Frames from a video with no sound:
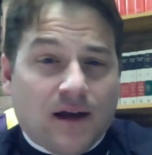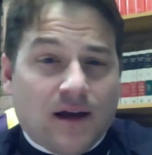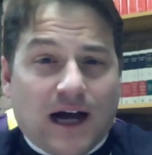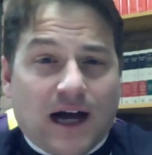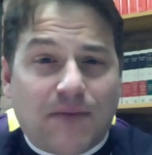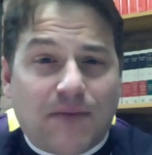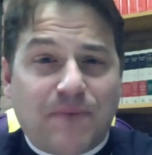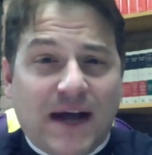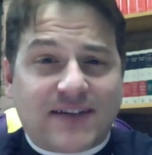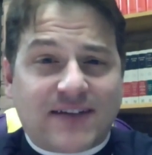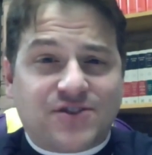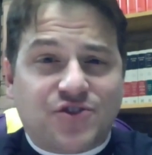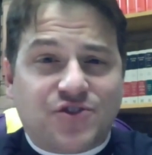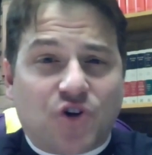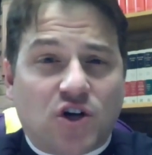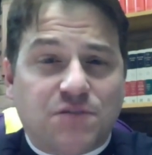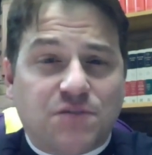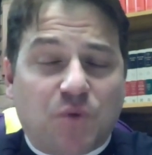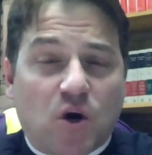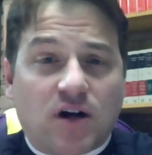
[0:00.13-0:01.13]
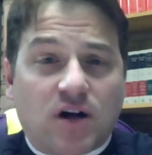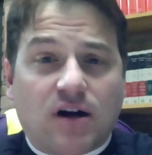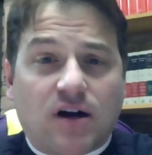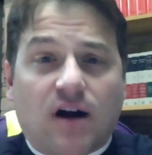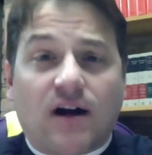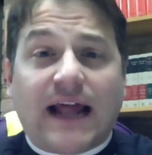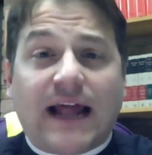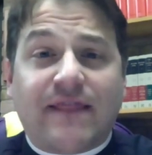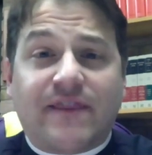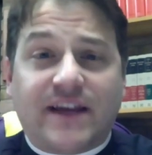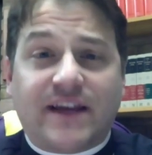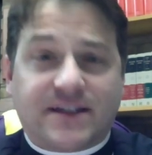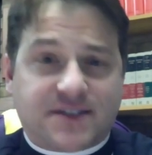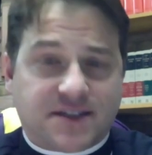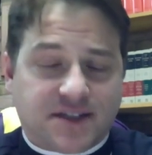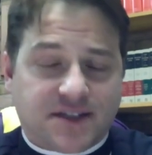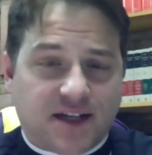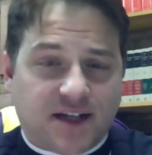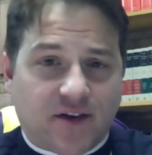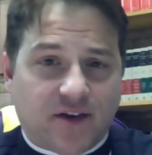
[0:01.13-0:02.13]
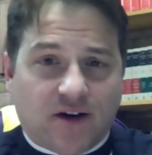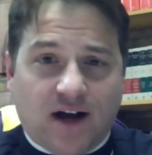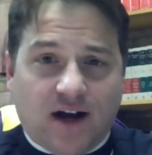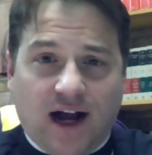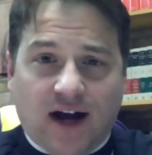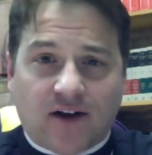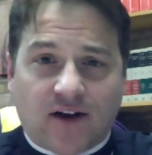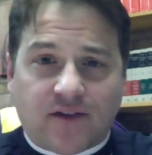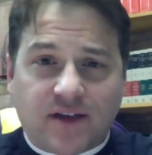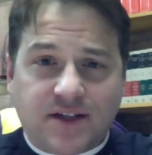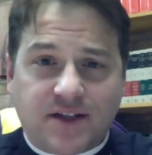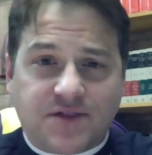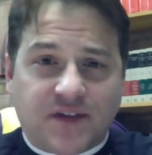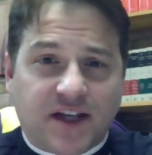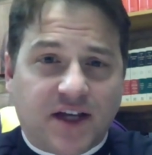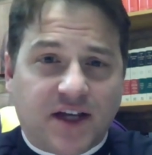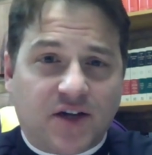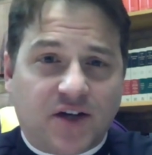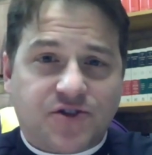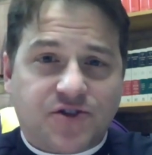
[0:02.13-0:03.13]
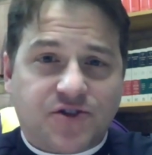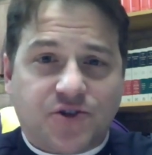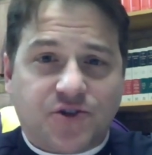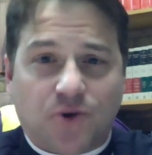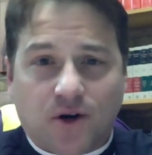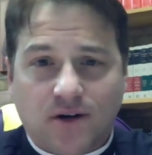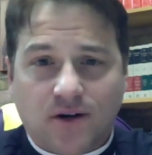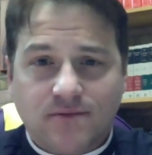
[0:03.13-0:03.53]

I'm Pastor George Borghardt, and this is another Higher Things video short.